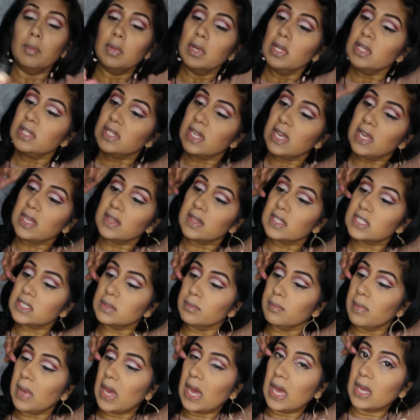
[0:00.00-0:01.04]
going to take this
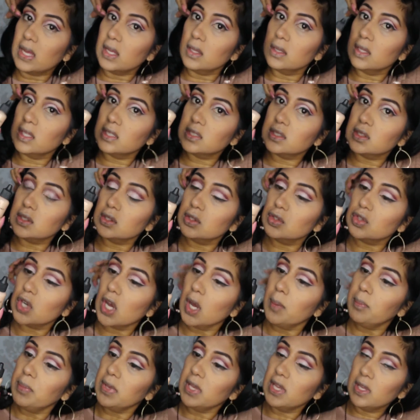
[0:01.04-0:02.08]
MAC Lustre
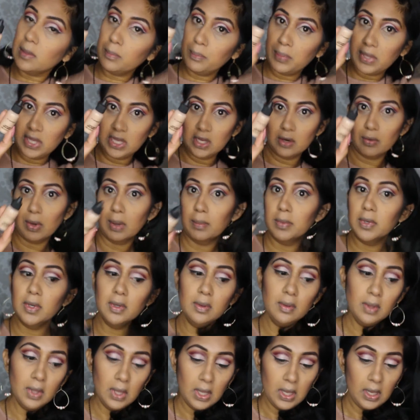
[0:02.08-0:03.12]
drop in Pink
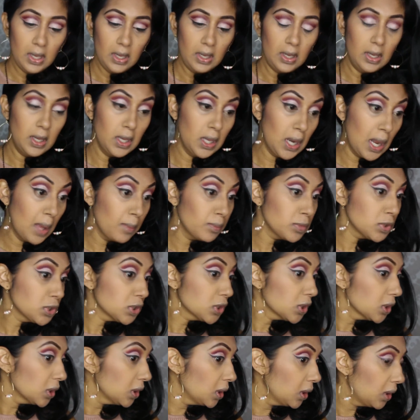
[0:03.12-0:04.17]
Rebel, and I'm
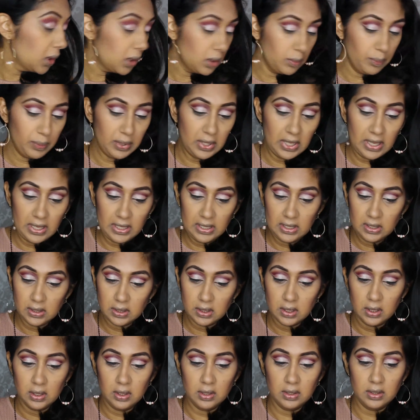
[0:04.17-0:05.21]
just going to apply
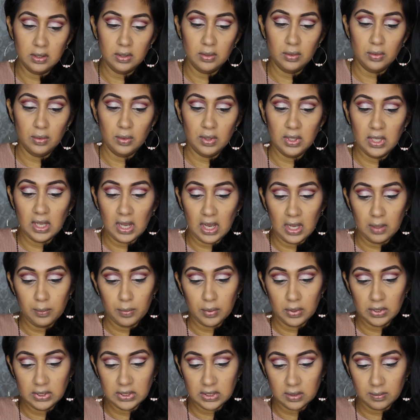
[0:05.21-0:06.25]
it to the high
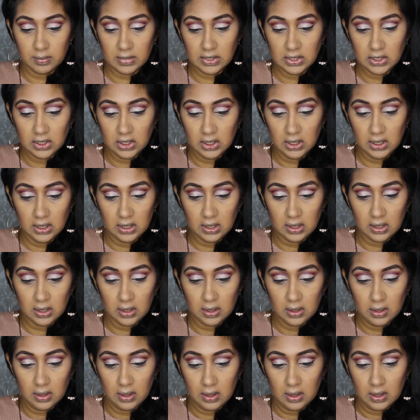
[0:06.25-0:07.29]
points of my cheek.
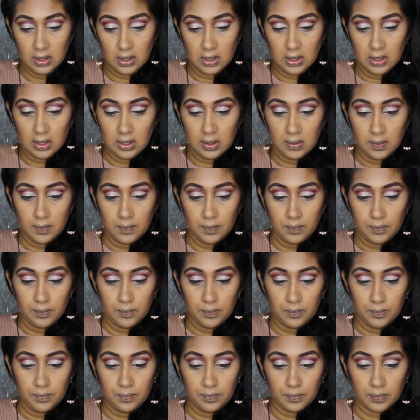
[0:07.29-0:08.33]

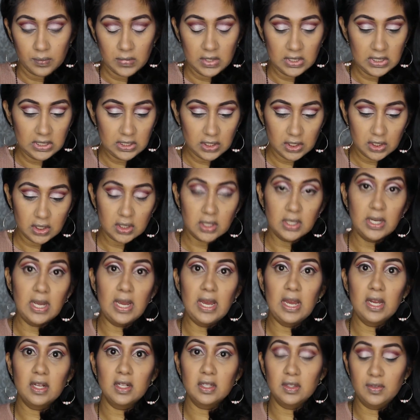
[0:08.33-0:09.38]
And that's just going to
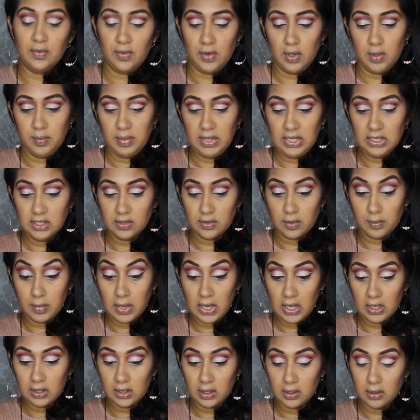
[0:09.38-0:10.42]
act for a base for my
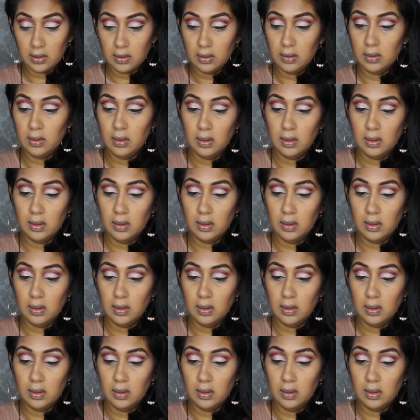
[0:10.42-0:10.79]
highlighter.